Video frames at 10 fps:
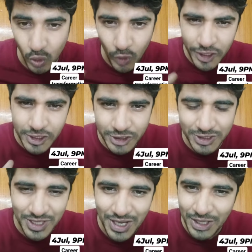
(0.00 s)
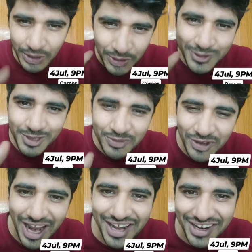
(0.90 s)
One is you do some
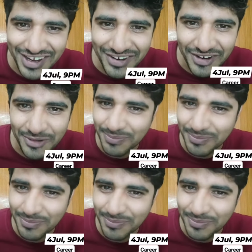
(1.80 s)
trial and error,